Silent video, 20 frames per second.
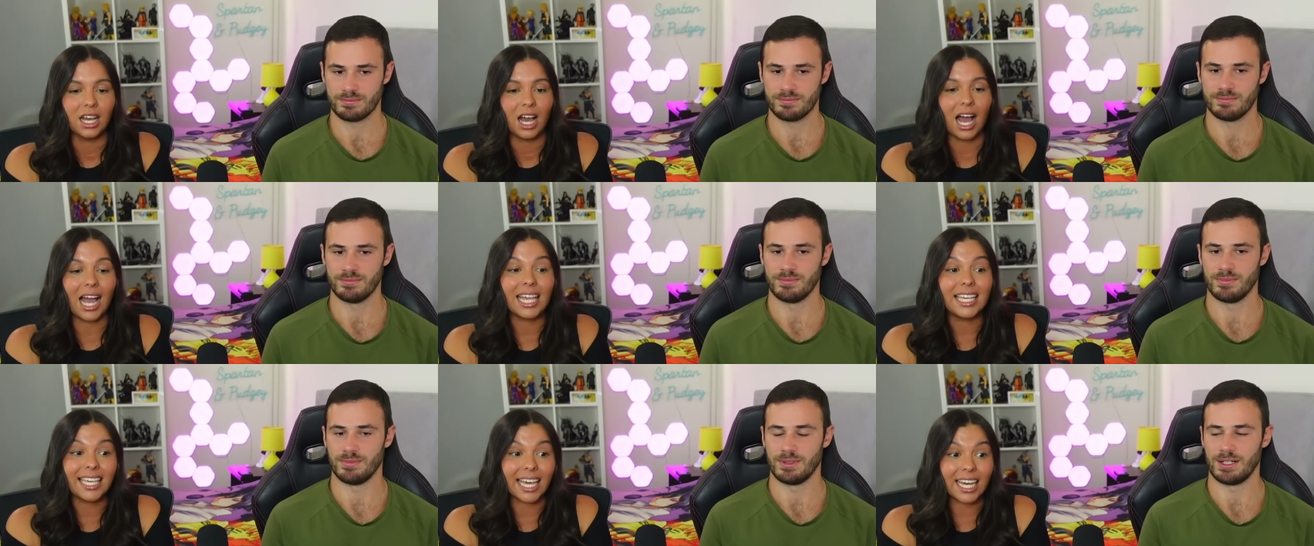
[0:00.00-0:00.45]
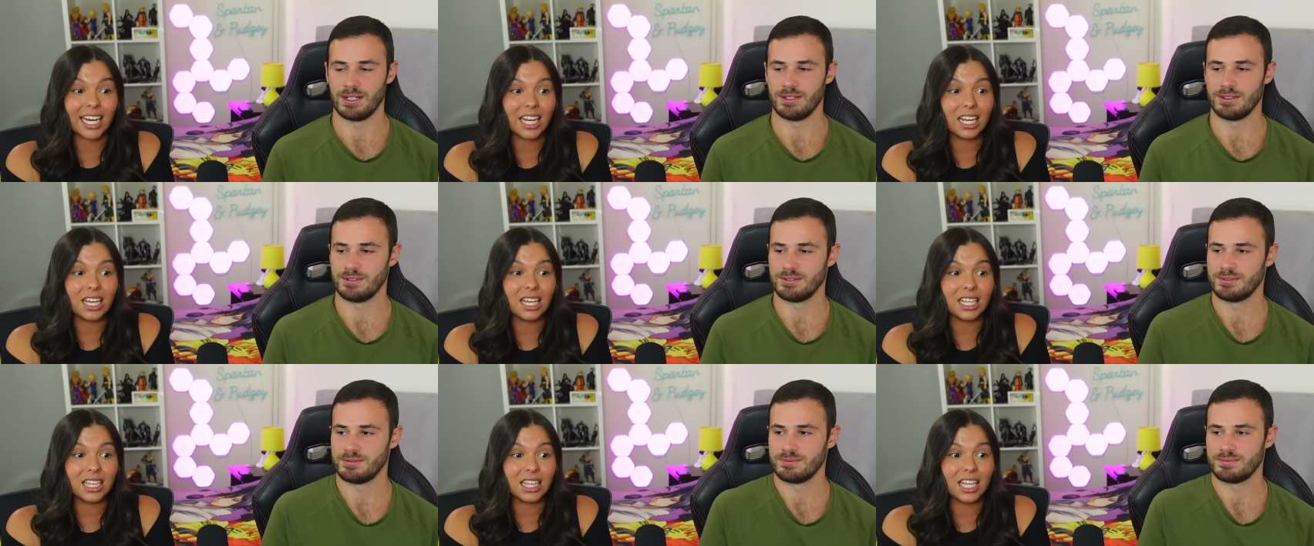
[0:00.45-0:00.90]
Speaker 1: I get
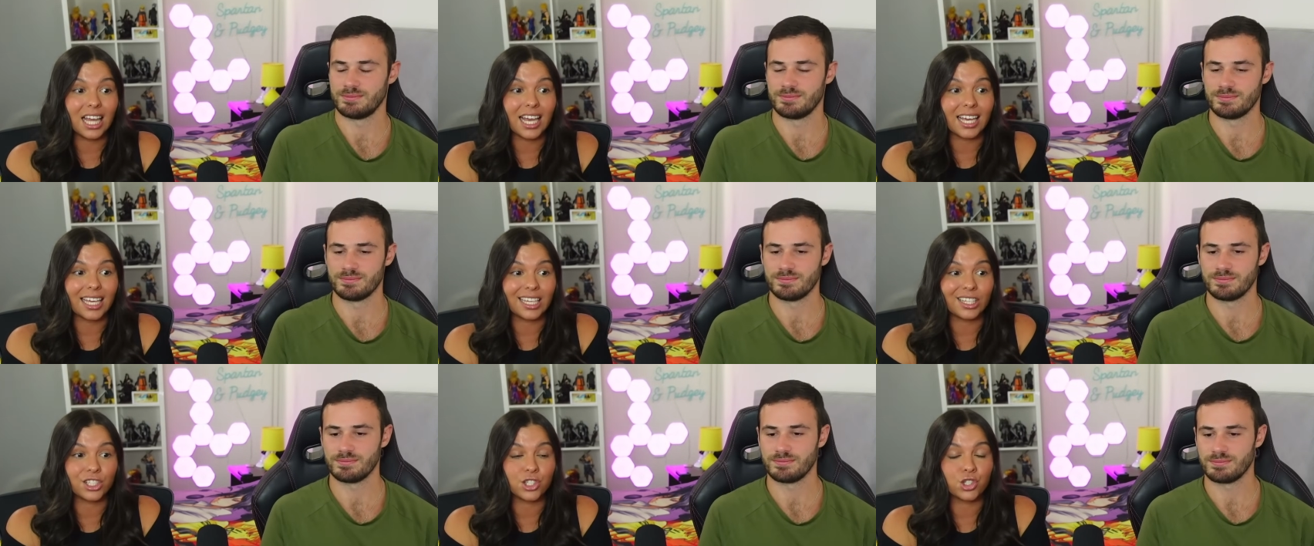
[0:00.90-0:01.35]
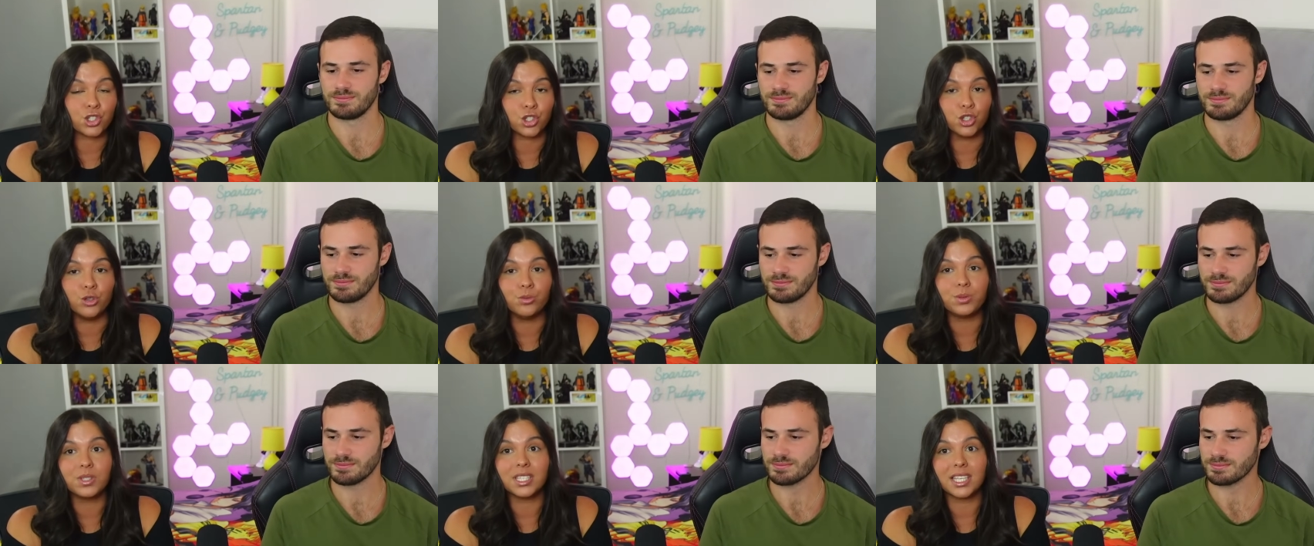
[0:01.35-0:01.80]
mm. it. Like
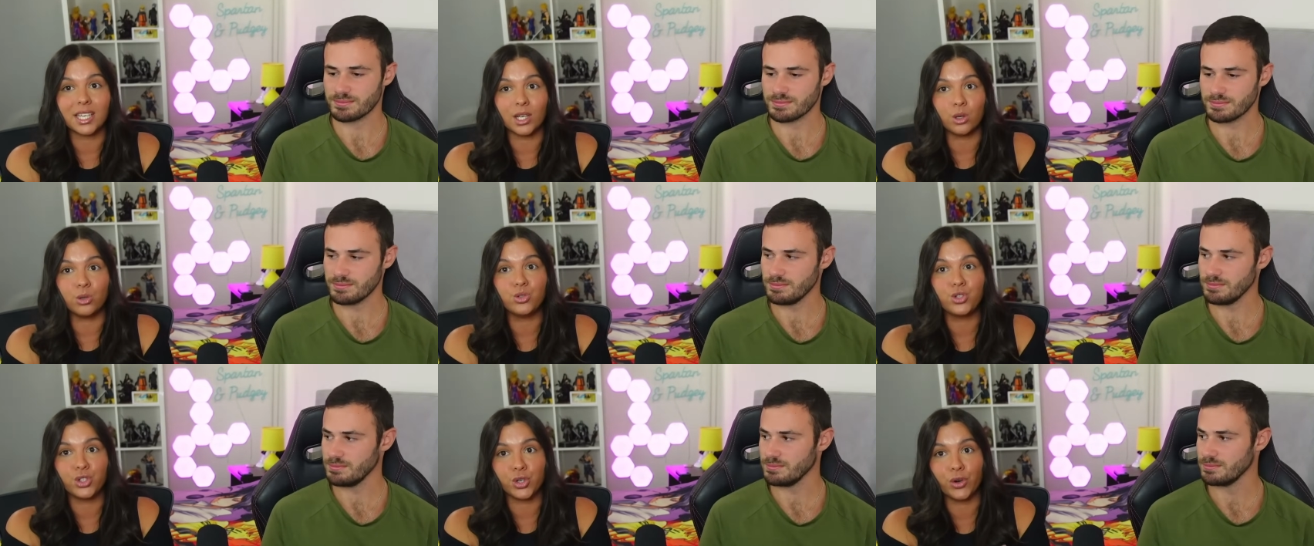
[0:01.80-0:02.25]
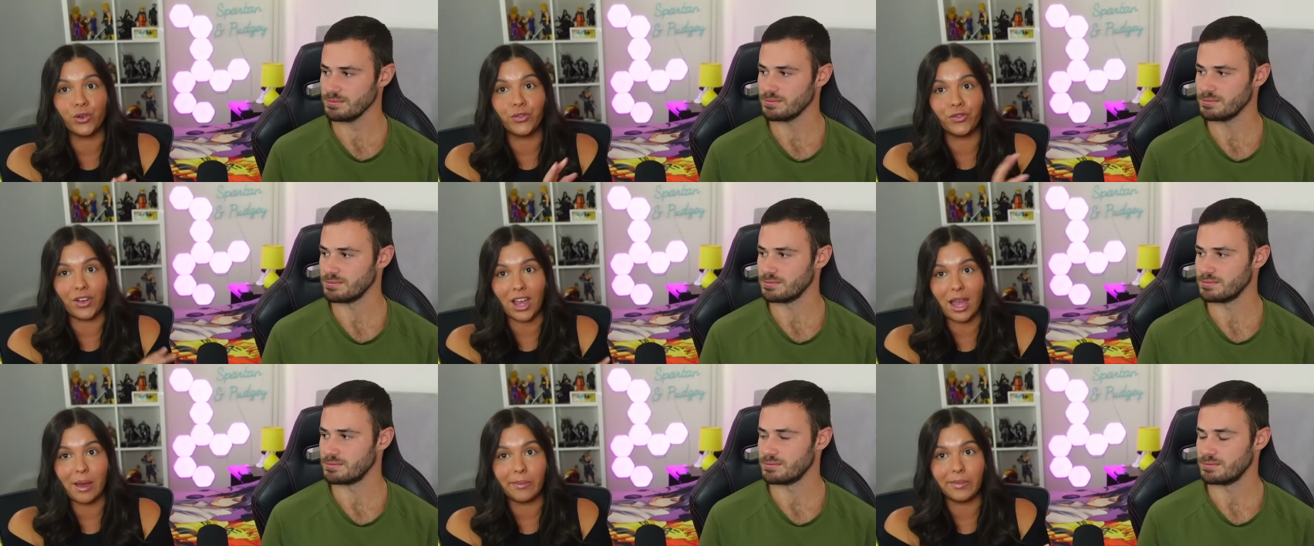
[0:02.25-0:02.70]
Supes killed your
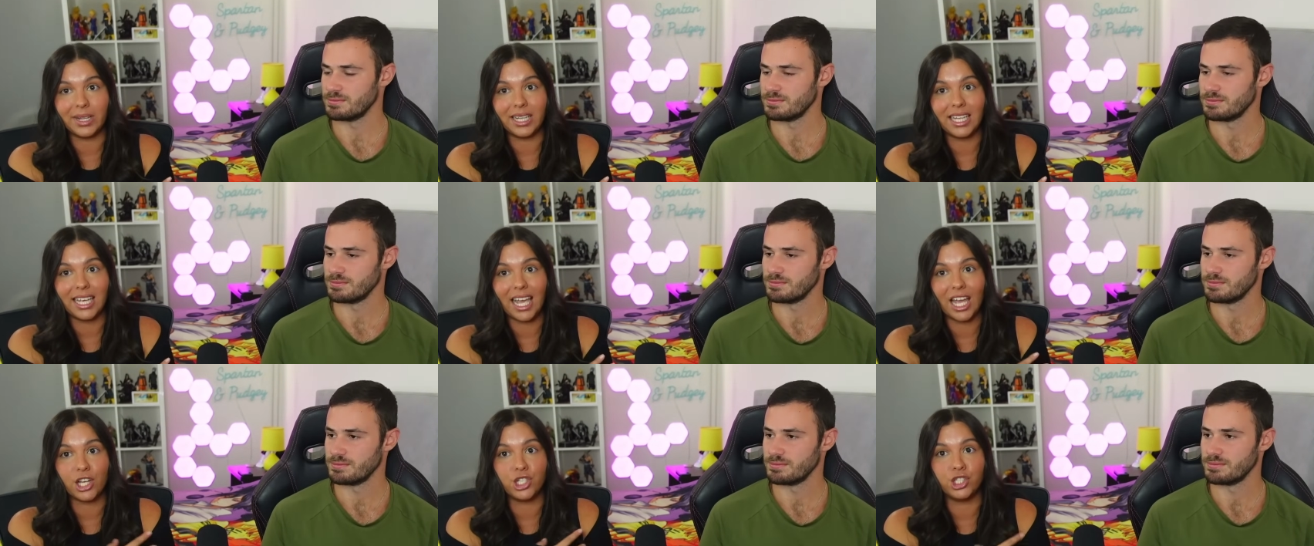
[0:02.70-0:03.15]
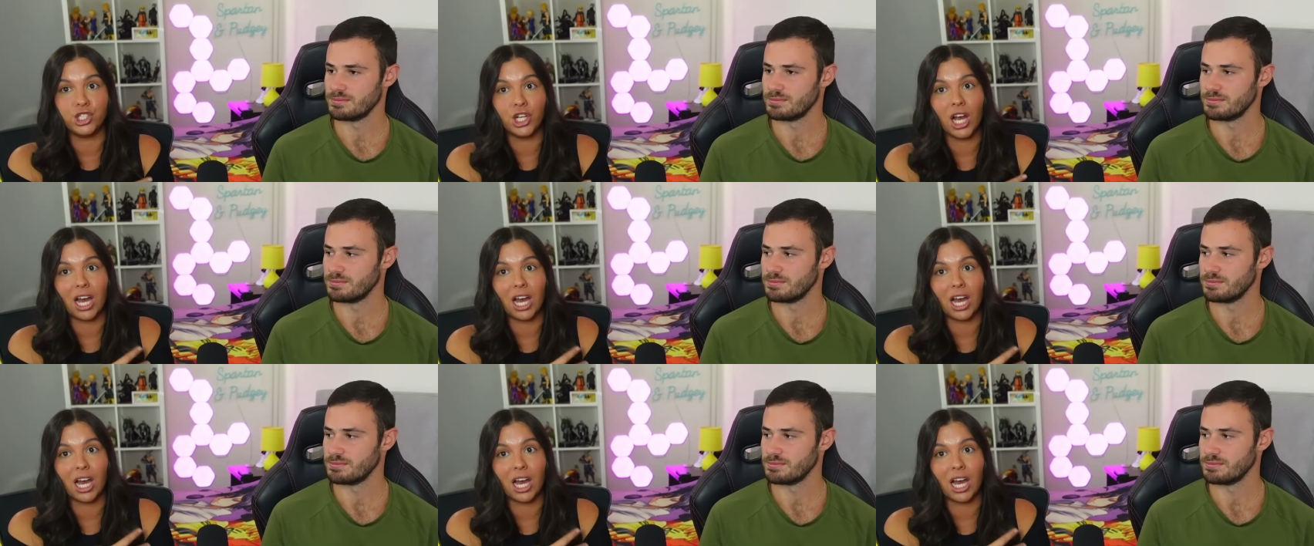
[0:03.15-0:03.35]
family, and you